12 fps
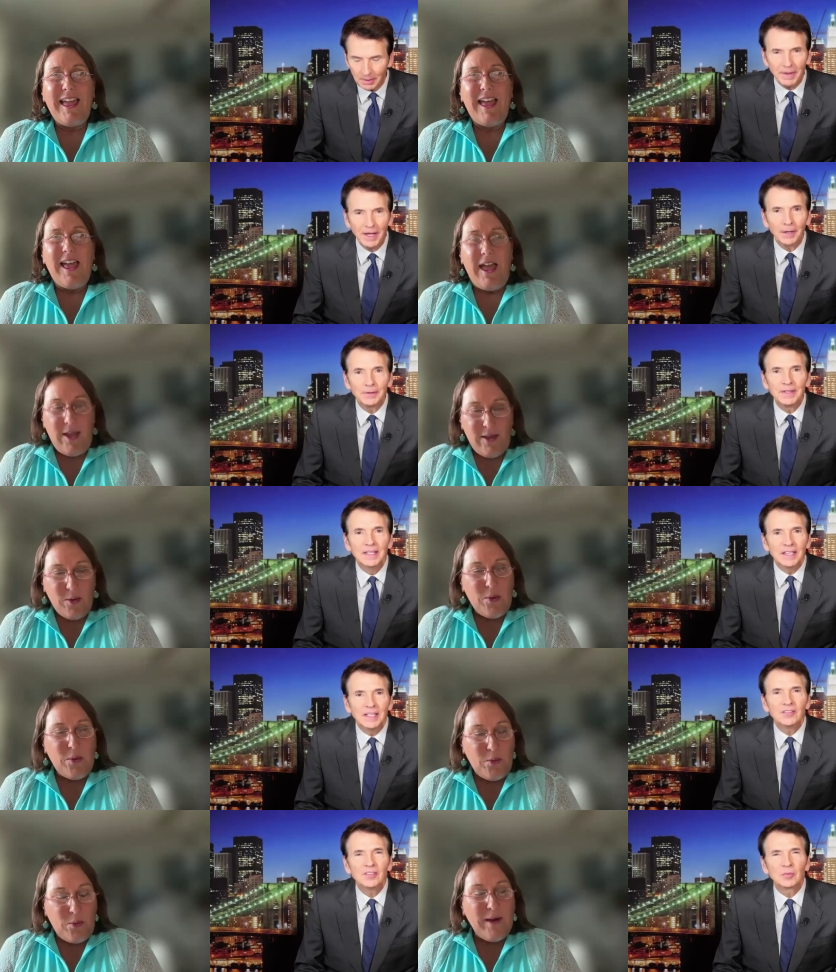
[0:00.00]
Speaker 1: about
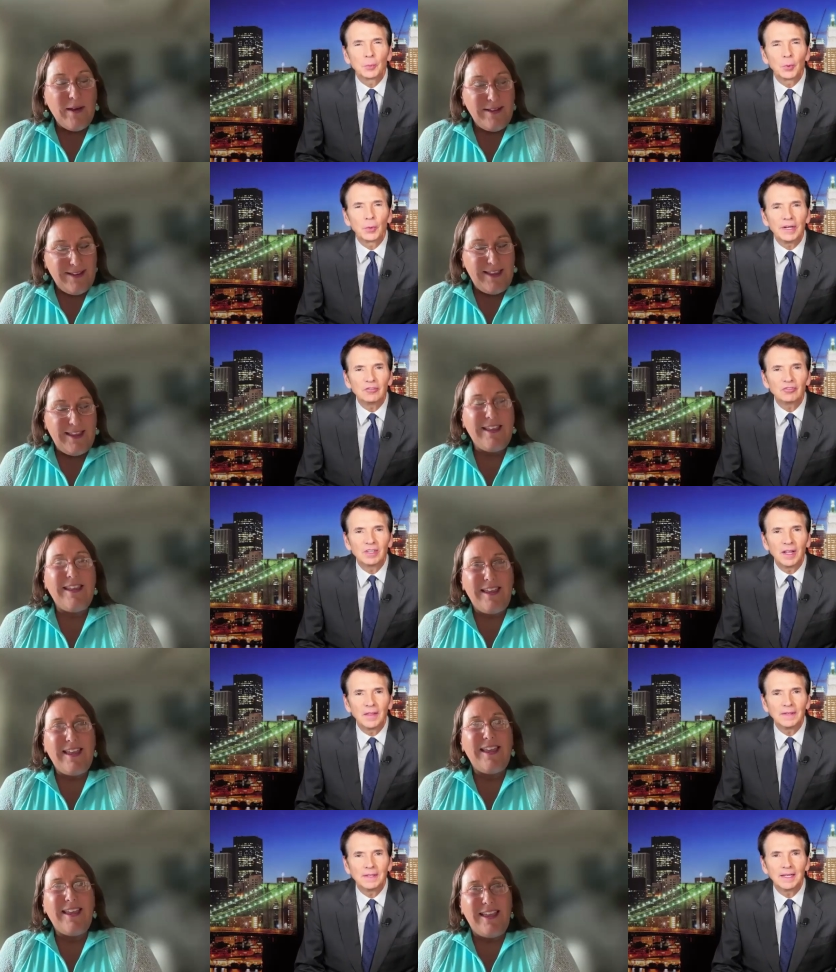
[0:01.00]
his well, inspiration
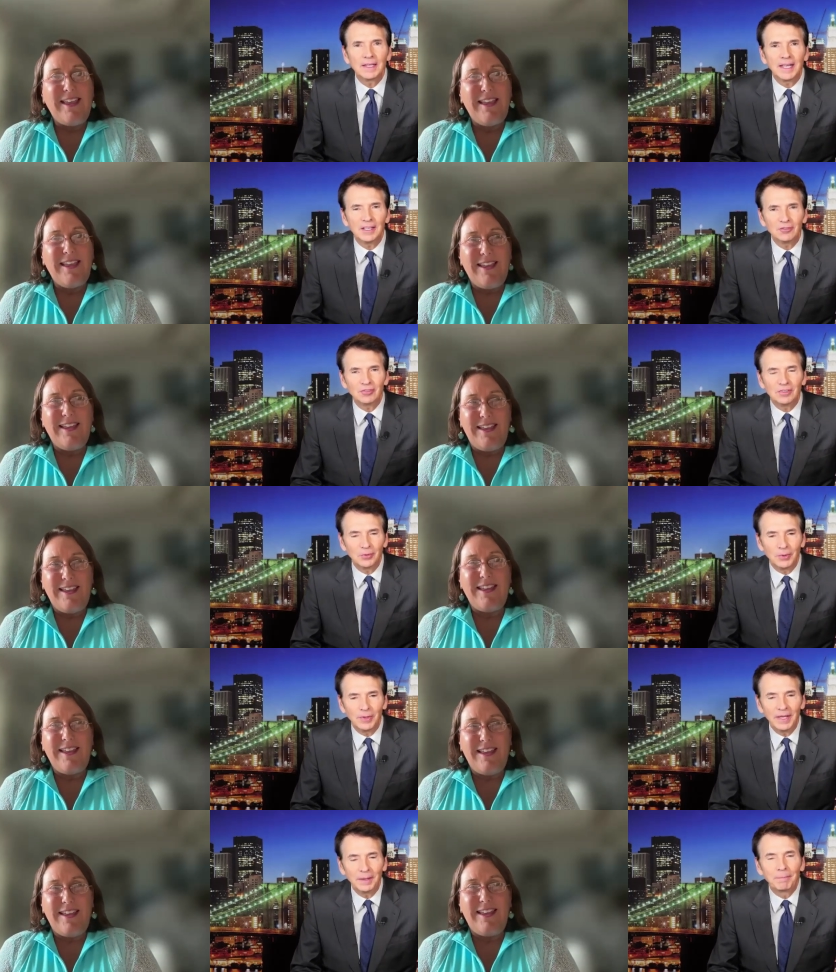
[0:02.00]
and the dedication
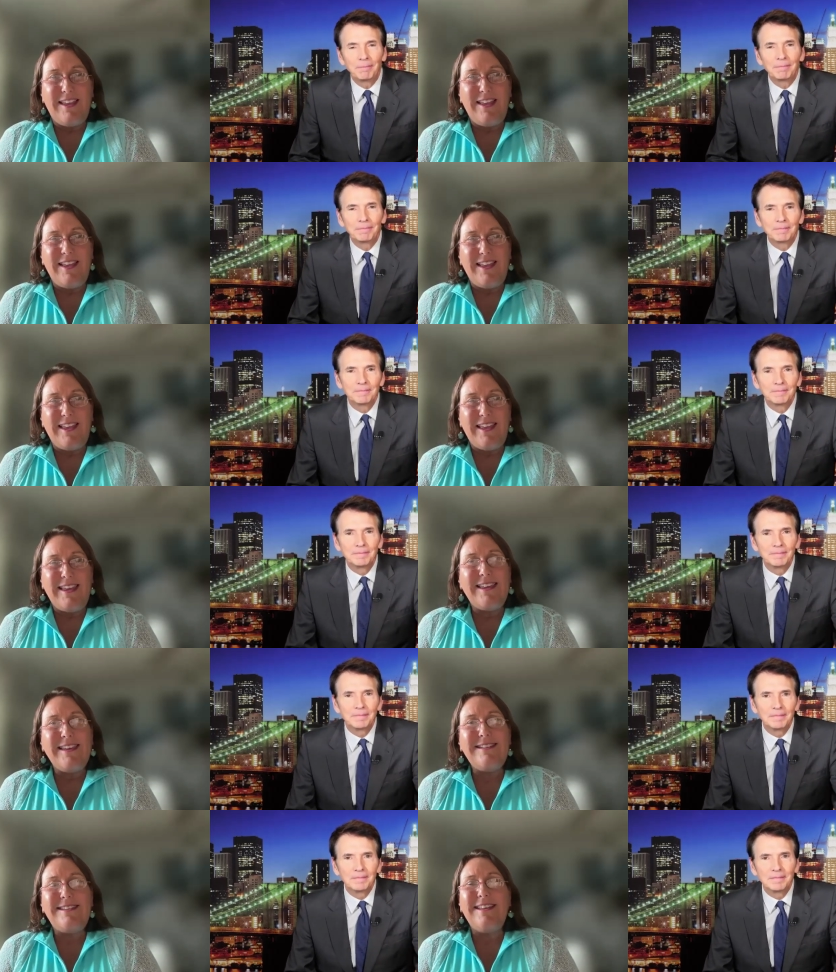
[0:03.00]
to him.
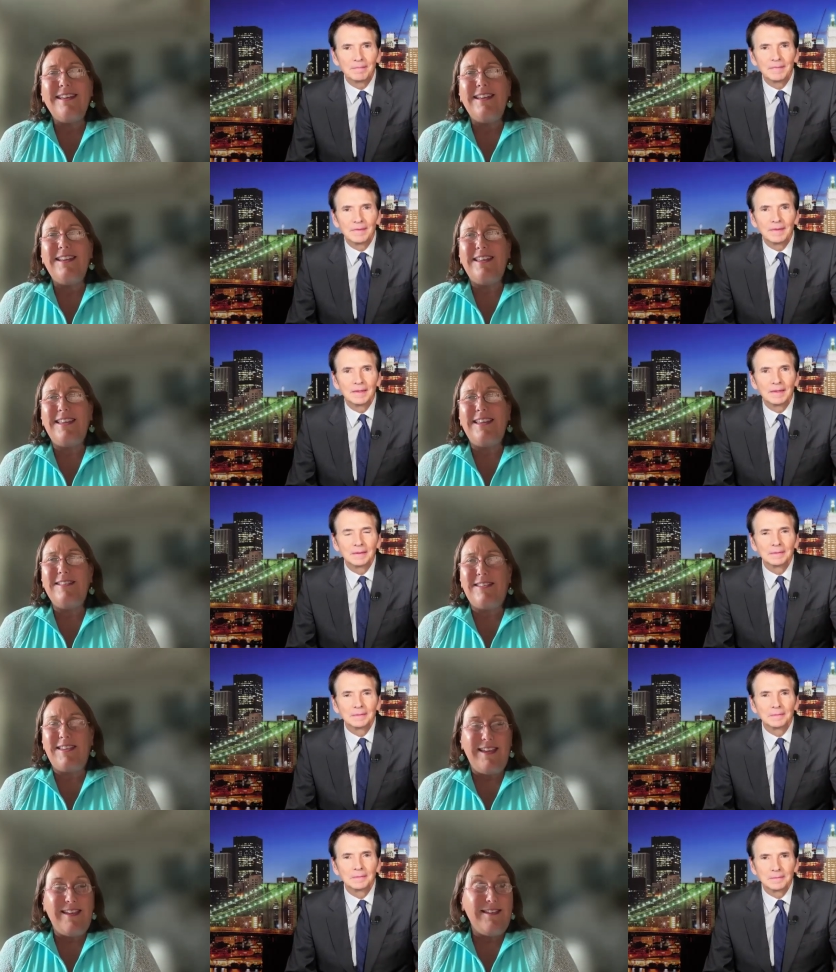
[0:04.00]
Speaker 2: He did.
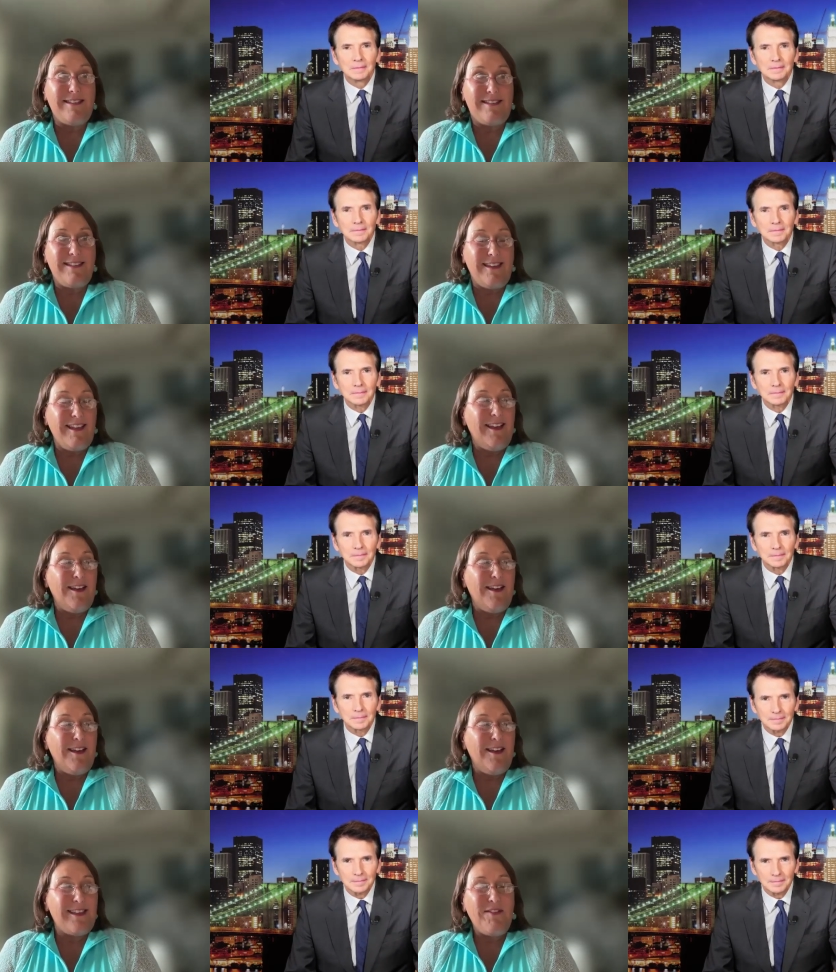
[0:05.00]
He's he's
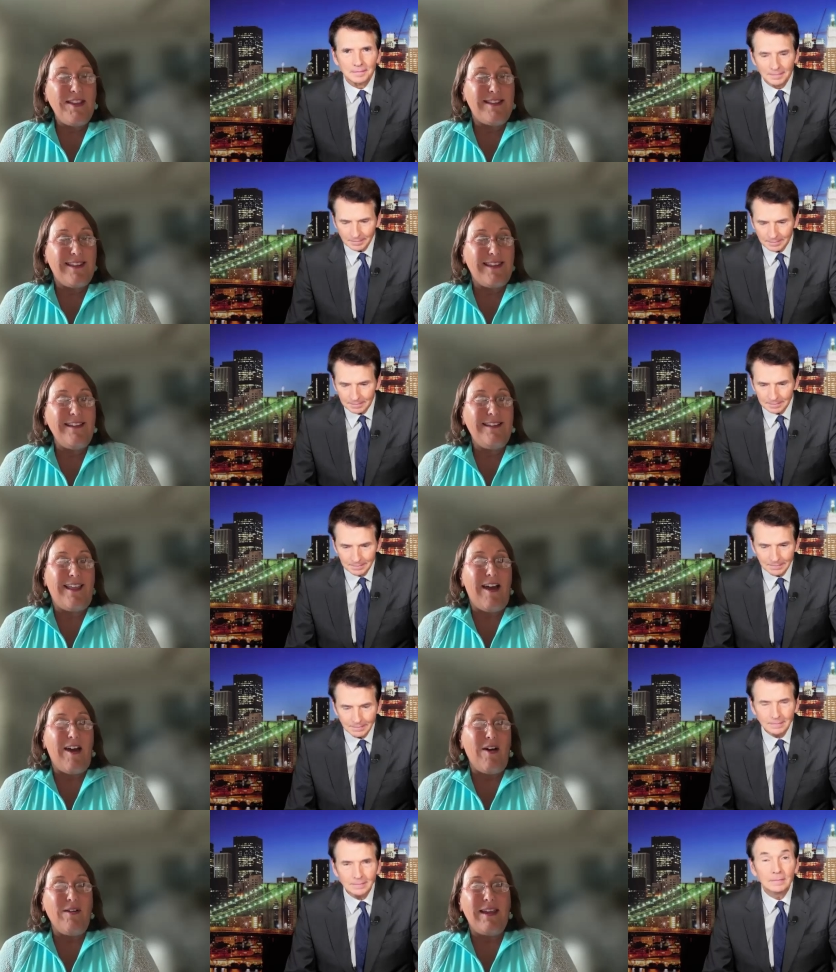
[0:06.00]
uh 17
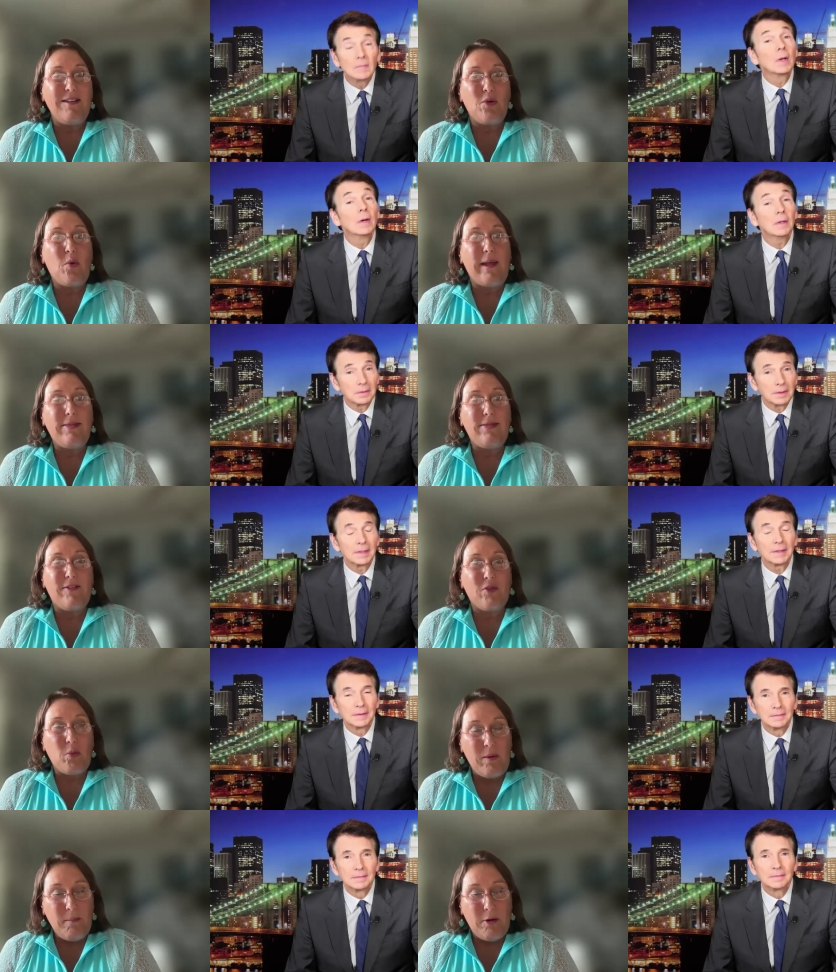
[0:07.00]
now and quite the
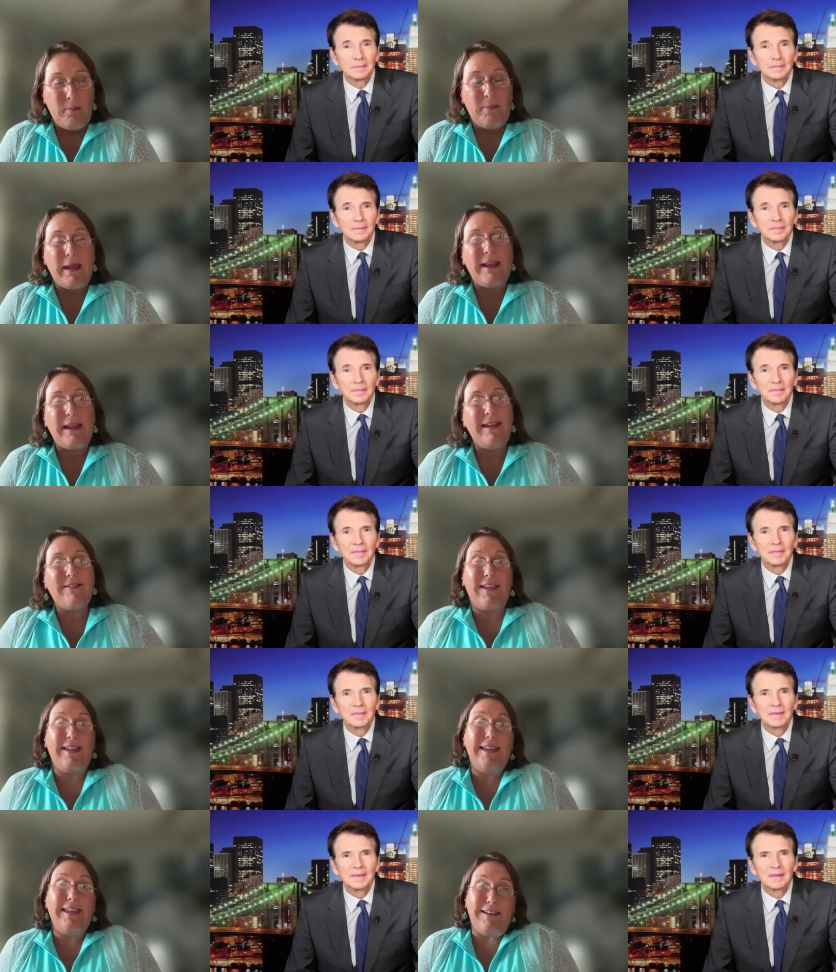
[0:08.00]
swimmer, but he's
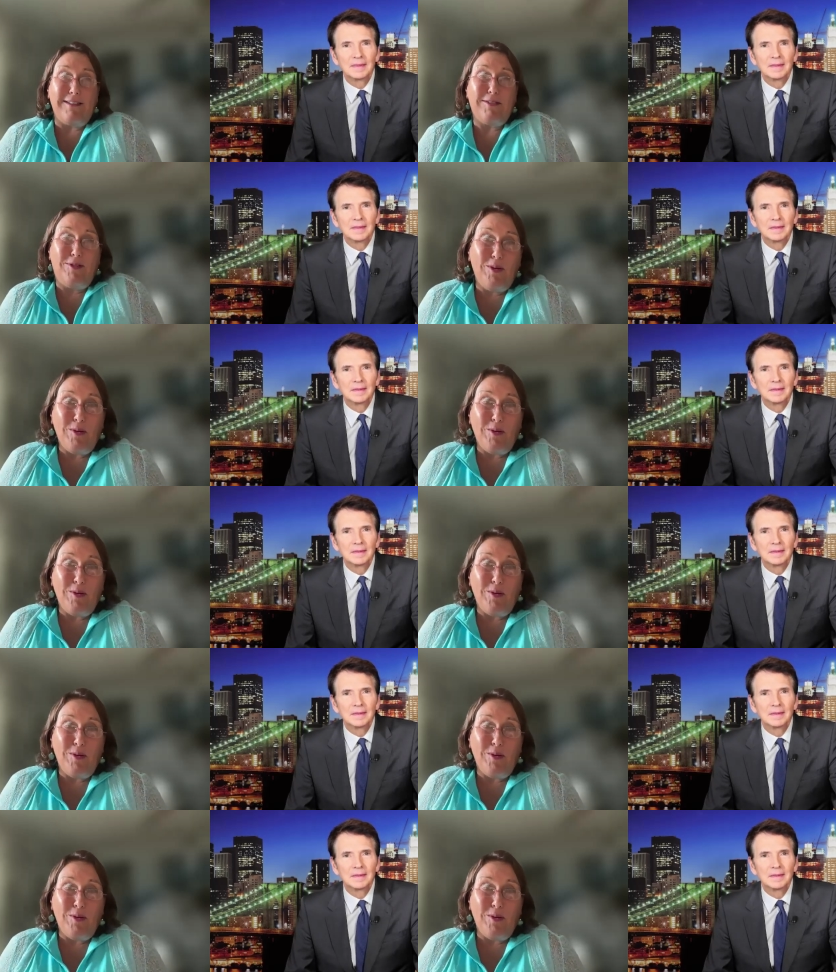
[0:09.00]
a geek too,